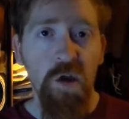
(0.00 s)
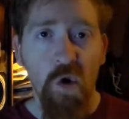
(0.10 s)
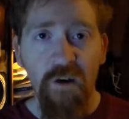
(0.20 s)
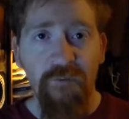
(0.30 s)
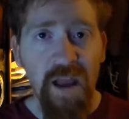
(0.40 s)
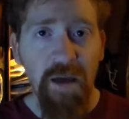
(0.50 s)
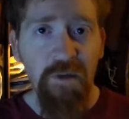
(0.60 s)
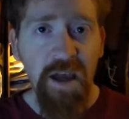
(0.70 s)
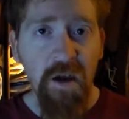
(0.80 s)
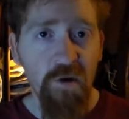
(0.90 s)
your
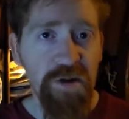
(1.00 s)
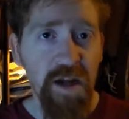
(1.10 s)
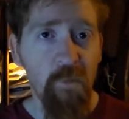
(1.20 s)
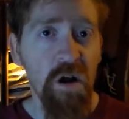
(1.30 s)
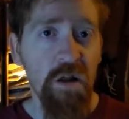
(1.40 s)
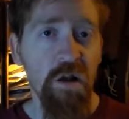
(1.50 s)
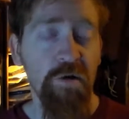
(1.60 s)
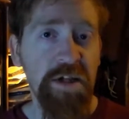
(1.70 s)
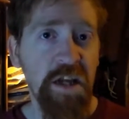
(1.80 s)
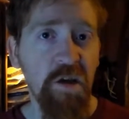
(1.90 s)
family or someone
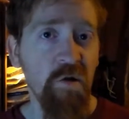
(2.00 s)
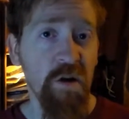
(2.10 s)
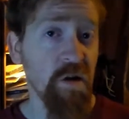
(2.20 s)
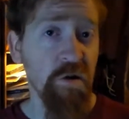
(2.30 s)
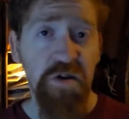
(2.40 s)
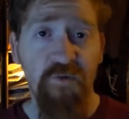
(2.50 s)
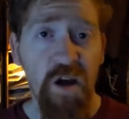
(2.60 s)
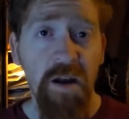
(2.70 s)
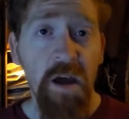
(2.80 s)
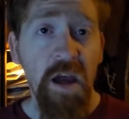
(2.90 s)
close to you, a close
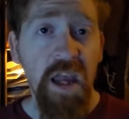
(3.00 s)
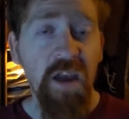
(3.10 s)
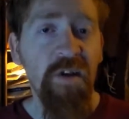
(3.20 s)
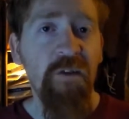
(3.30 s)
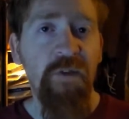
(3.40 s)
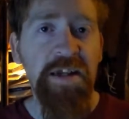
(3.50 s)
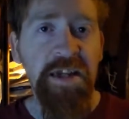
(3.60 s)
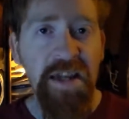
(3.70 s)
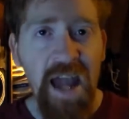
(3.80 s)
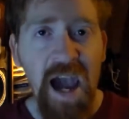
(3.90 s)
friend, even if
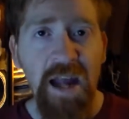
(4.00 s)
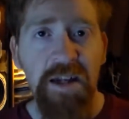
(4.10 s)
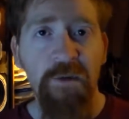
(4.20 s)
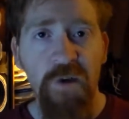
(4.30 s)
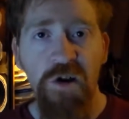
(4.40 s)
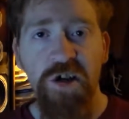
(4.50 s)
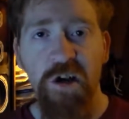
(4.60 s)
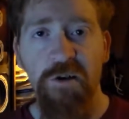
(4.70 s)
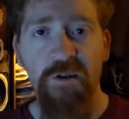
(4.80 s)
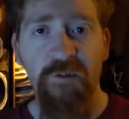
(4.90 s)
it's not their
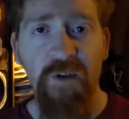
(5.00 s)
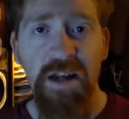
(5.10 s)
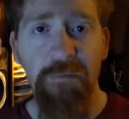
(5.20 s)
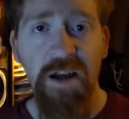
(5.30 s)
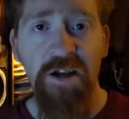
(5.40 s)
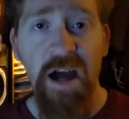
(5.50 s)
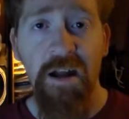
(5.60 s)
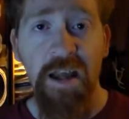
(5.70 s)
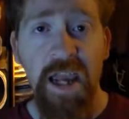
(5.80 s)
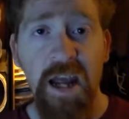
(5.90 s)
children affected by
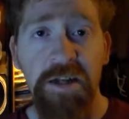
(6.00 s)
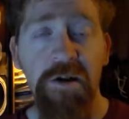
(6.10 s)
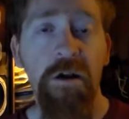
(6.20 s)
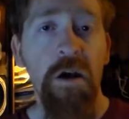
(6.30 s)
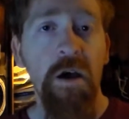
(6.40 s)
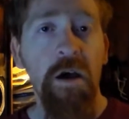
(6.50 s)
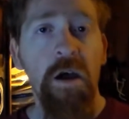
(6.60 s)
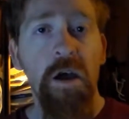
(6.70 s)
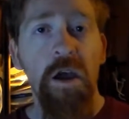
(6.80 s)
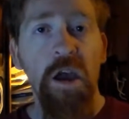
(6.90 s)
childhood cancer,
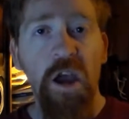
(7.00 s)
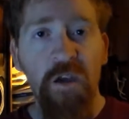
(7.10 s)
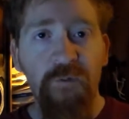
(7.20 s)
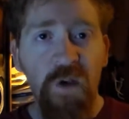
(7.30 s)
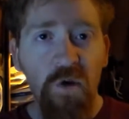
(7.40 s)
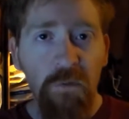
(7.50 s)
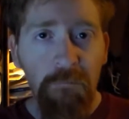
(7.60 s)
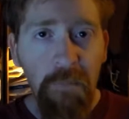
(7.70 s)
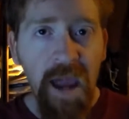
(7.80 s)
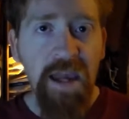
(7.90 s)
if you
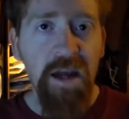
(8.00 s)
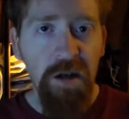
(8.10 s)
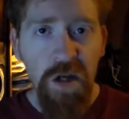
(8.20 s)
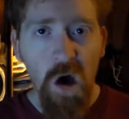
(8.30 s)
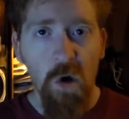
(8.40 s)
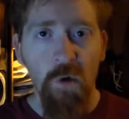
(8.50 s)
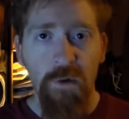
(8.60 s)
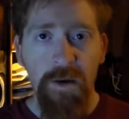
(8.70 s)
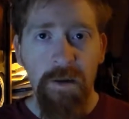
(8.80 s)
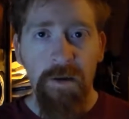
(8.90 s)
make it
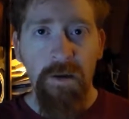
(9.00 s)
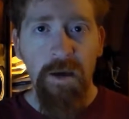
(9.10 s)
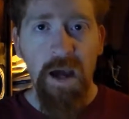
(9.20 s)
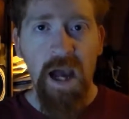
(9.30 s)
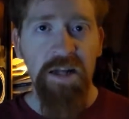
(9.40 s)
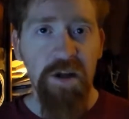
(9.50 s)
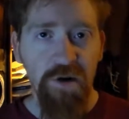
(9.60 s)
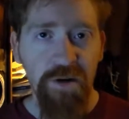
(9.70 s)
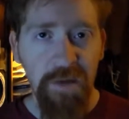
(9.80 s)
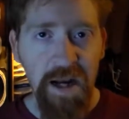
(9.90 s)
known on
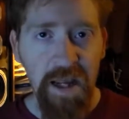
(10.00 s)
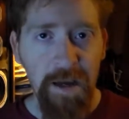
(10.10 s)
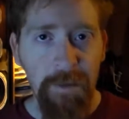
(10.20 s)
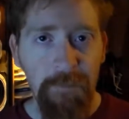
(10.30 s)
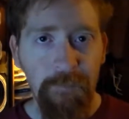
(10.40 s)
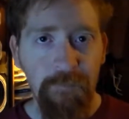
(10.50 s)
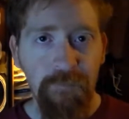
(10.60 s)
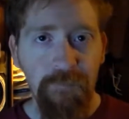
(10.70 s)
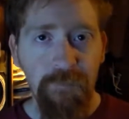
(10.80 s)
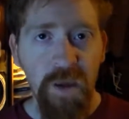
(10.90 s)
social media,
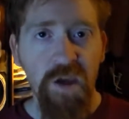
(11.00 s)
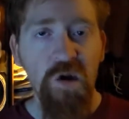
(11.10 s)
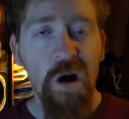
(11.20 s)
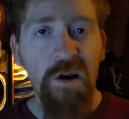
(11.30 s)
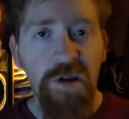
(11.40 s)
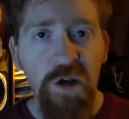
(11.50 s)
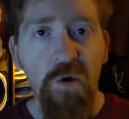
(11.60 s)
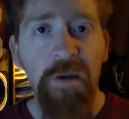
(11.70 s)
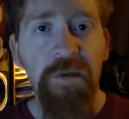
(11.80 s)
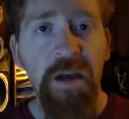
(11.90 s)
you are
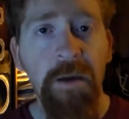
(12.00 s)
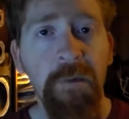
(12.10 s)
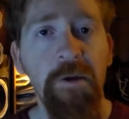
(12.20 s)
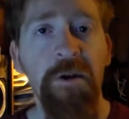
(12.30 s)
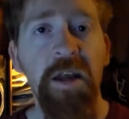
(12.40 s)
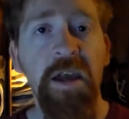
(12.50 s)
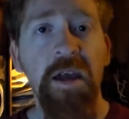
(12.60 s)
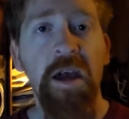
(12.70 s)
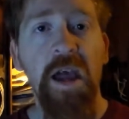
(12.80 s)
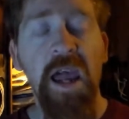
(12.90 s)
doing the
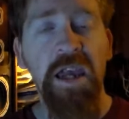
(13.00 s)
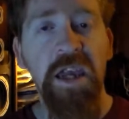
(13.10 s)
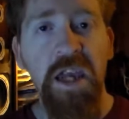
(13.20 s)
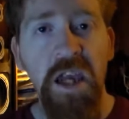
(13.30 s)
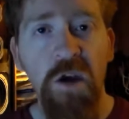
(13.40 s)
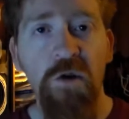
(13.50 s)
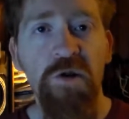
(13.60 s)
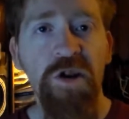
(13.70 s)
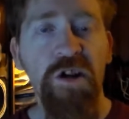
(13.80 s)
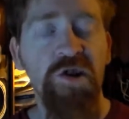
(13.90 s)
community a
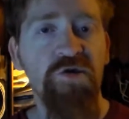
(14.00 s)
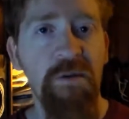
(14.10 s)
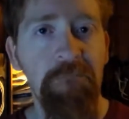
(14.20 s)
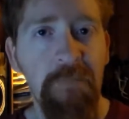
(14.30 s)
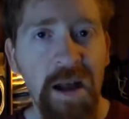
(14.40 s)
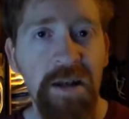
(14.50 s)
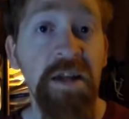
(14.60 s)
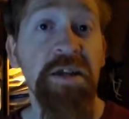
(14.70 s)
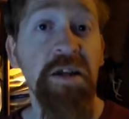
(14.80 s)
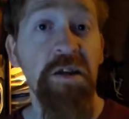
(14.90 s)
huge,
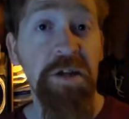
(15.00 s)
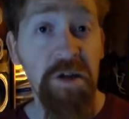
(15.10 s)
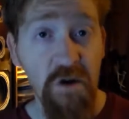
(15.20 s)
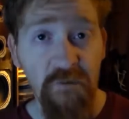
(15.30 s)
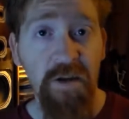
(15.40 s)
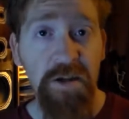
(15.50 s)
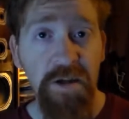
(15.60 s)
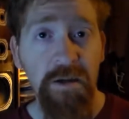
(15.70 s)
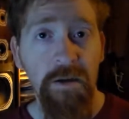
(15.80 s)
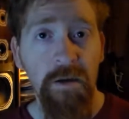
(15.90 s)
tremendous
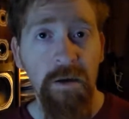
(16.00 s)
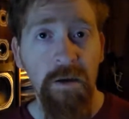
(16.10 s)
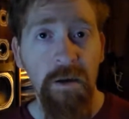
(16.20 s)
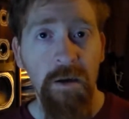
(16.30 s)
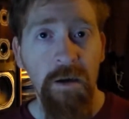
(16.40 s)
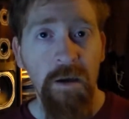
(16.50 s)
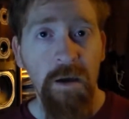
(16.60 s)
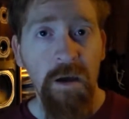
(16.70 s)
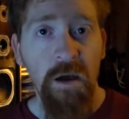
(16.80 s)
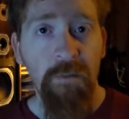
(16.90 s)
service.
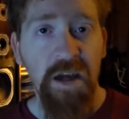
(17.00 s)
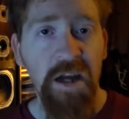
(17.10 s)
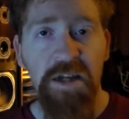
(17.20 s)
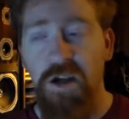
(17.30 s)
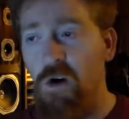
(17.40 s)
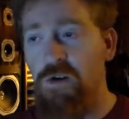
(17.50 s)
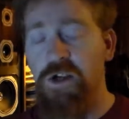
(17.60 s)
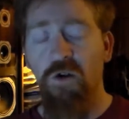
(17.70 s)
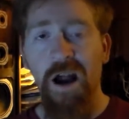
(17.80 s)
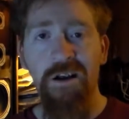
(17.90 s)
Because
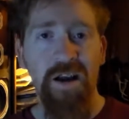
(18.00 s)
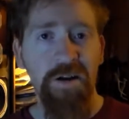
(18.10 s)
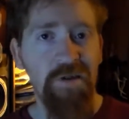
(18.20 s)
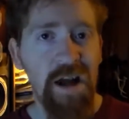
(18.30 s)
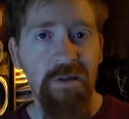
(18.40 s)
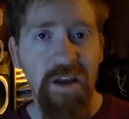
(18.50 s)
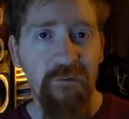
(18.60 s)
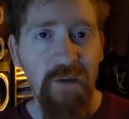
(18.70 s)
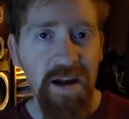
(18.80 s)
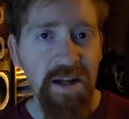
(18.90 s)
those who are indirectly
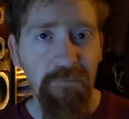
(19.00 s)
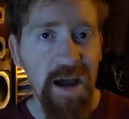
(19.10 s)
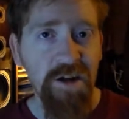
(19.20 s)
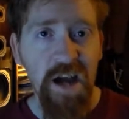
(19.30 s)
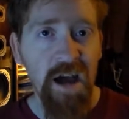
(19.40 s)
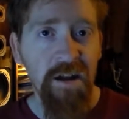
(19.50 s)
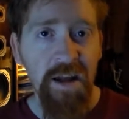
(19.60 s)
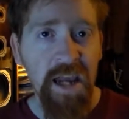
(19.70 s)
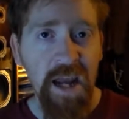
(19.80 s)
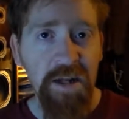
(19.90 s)
affected by
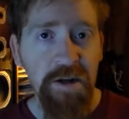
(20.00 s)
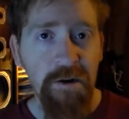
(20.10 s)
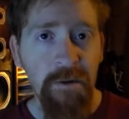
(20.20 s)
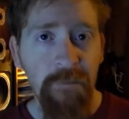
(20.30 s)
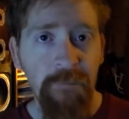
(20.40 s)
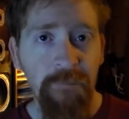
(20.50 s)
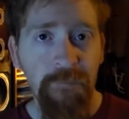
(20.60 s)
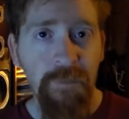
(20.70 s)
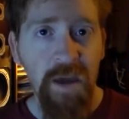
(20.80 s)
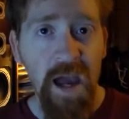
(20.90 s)
childhood cancer,
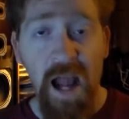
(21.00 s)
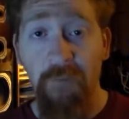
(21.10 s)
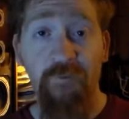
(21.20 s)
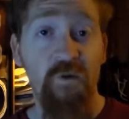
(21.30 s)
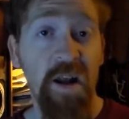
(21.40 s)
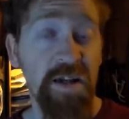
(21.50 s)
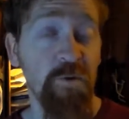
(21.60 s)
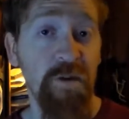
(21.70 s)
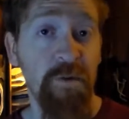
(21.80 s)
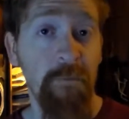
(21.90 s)
and I'm
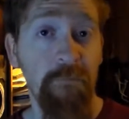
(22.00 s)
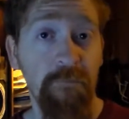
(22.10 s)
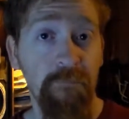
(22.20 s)
friends with